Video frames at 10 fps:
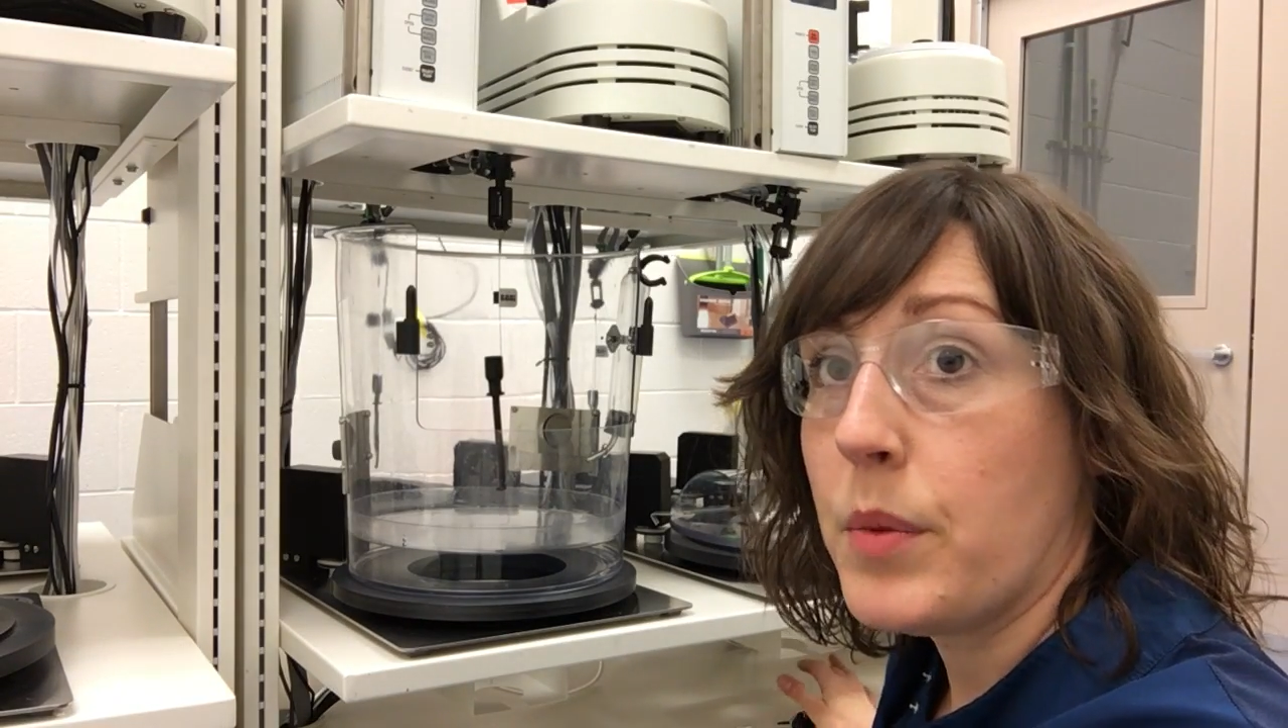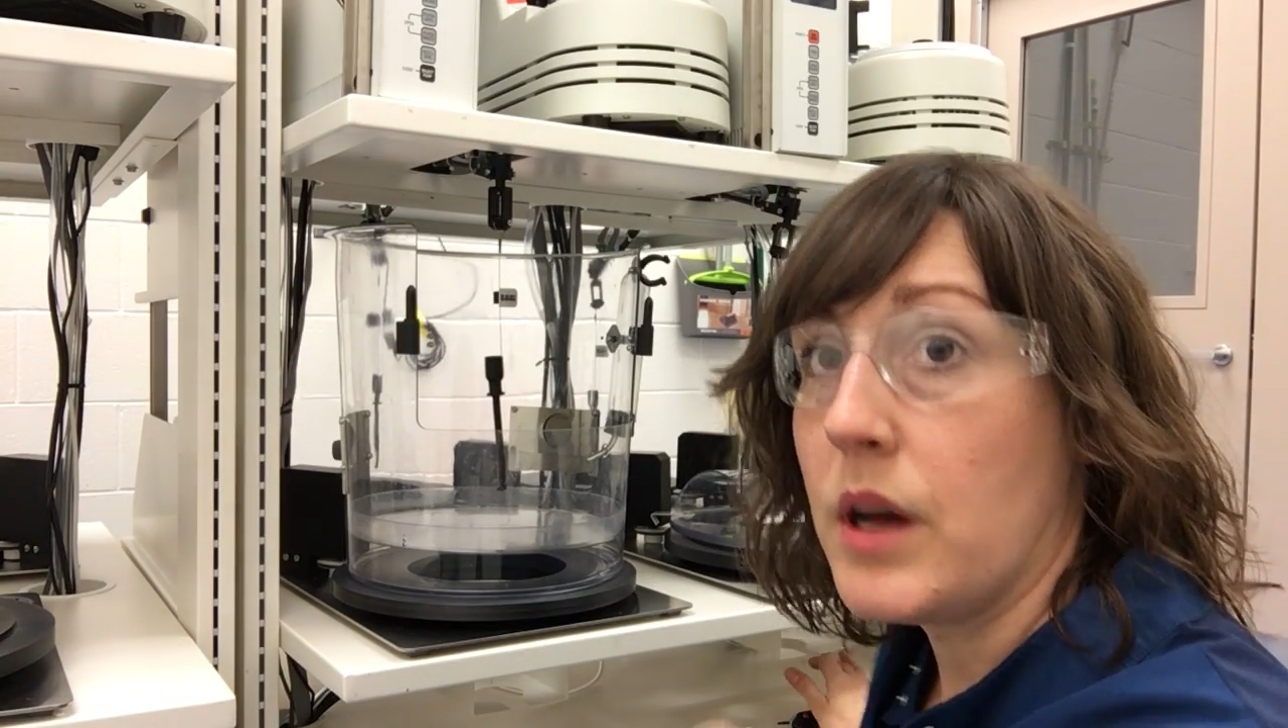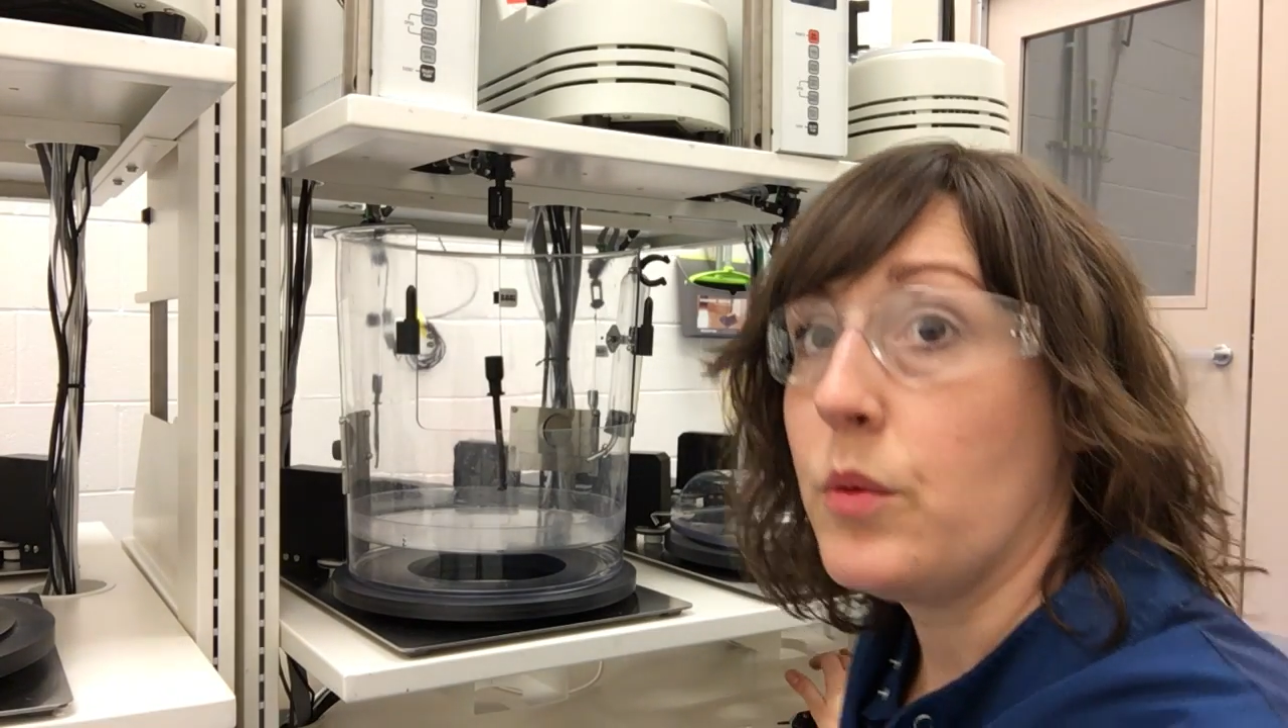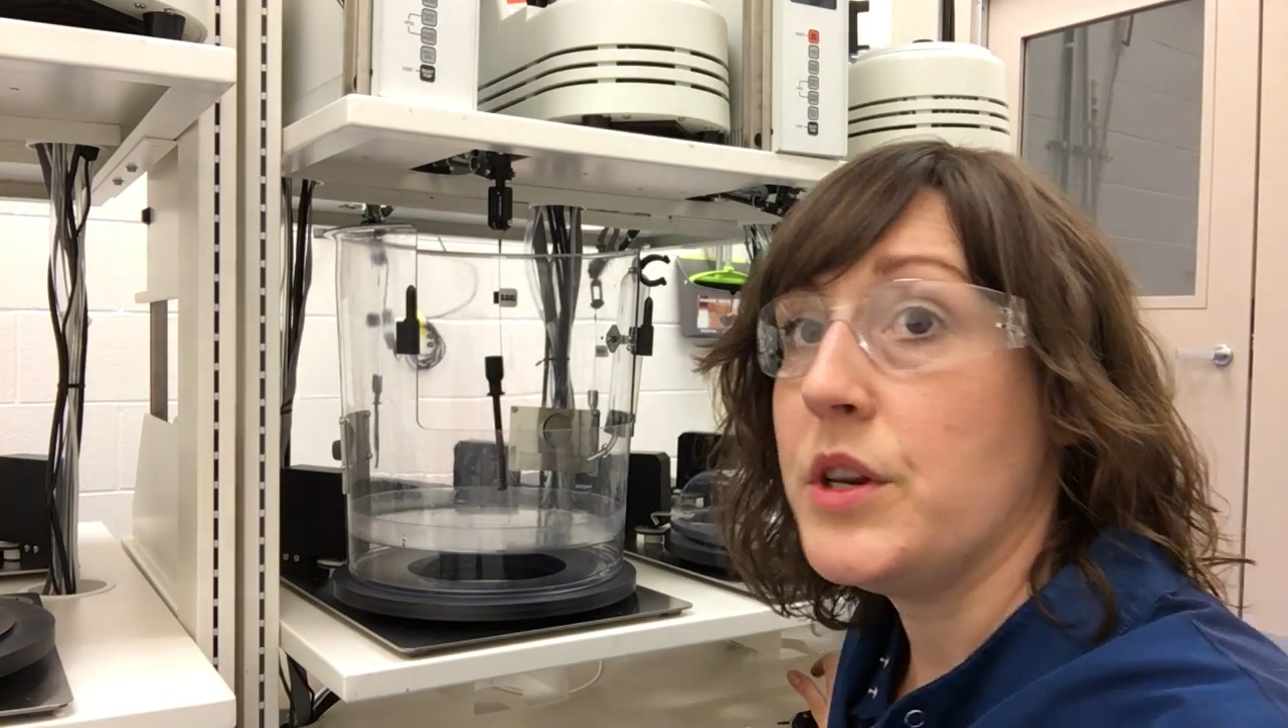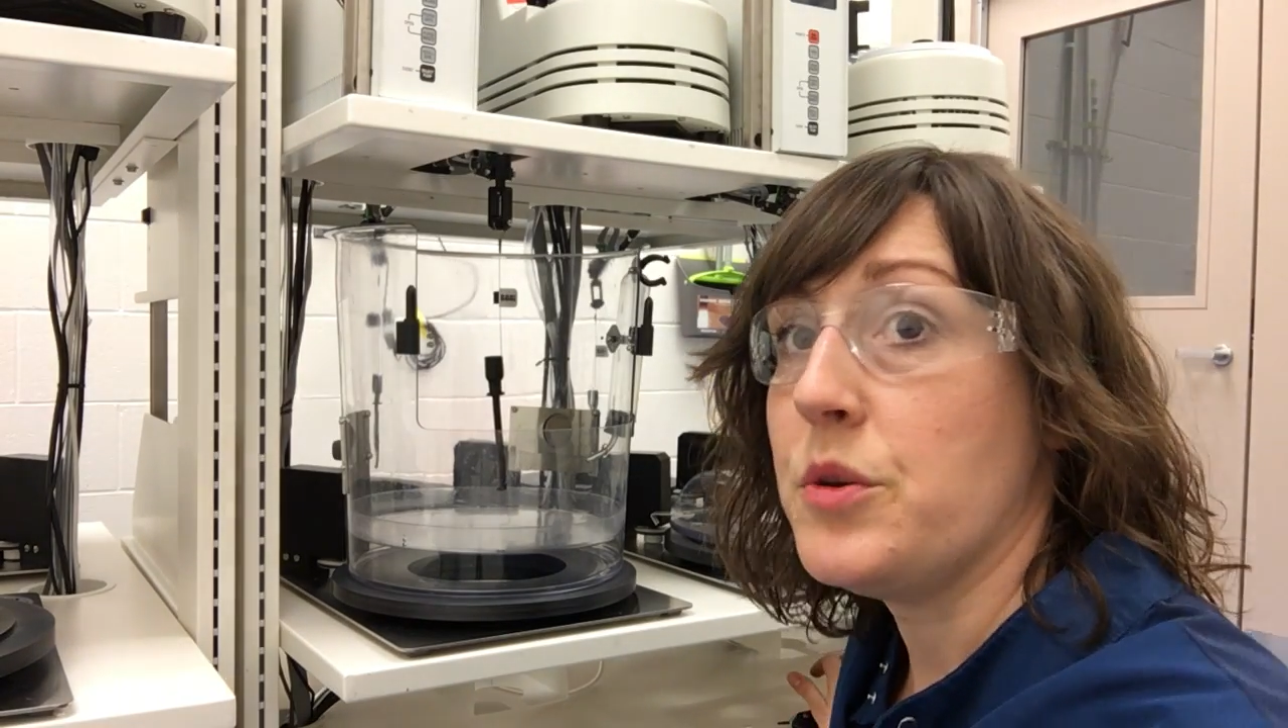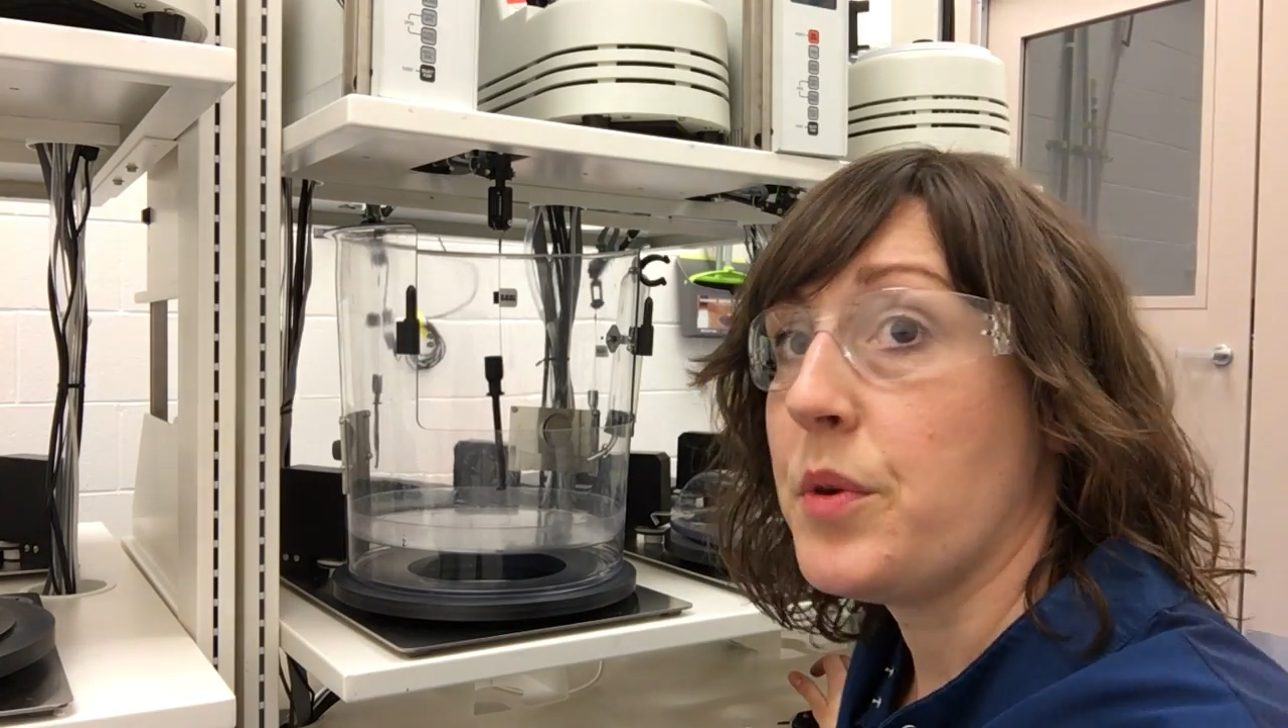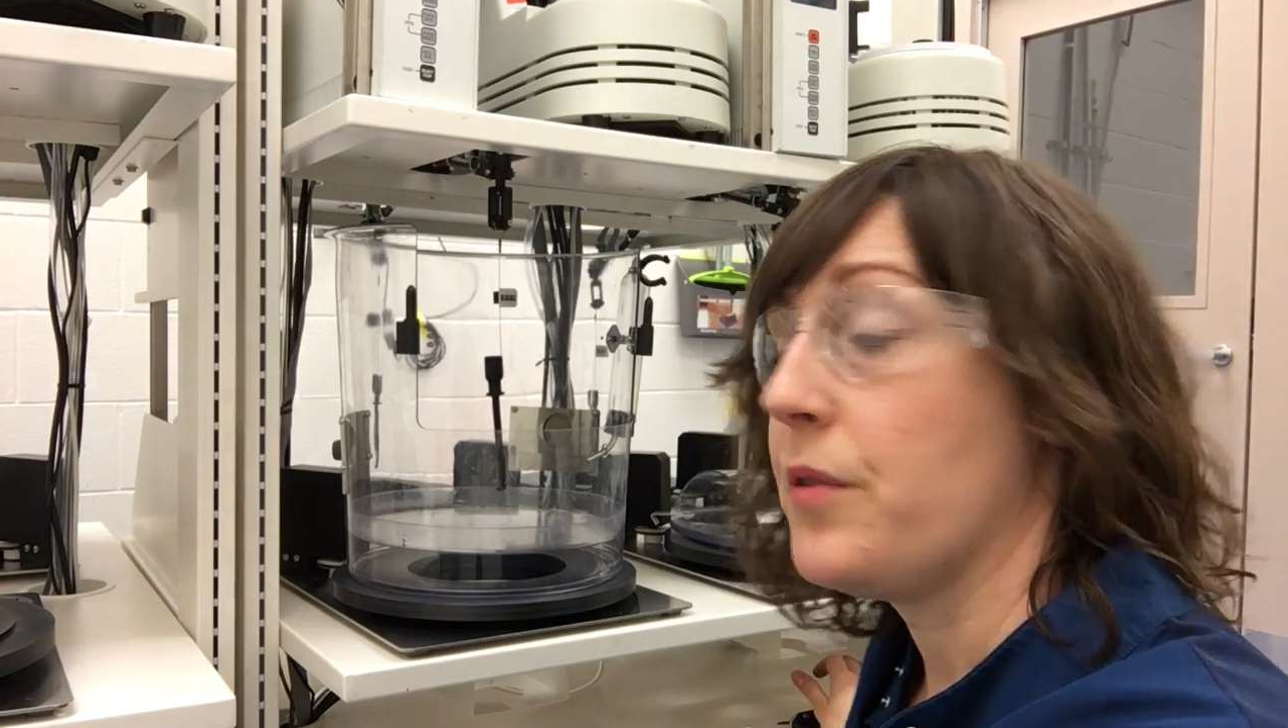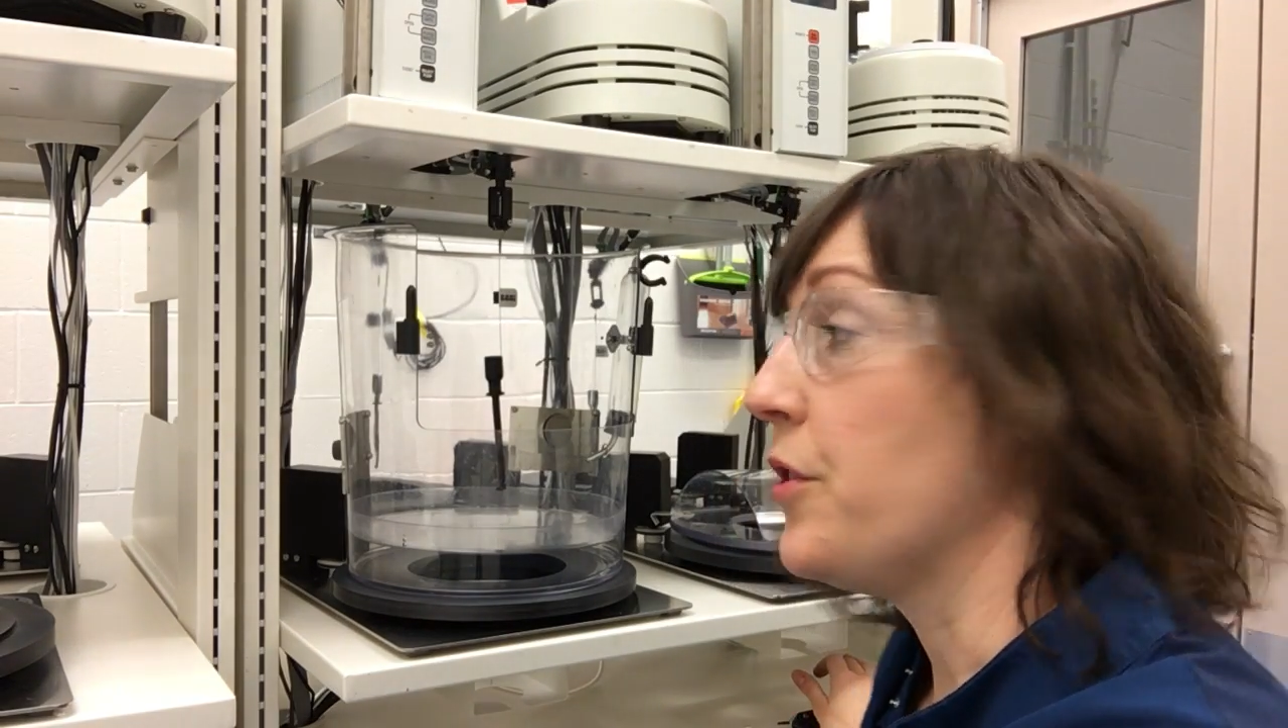but we do prefer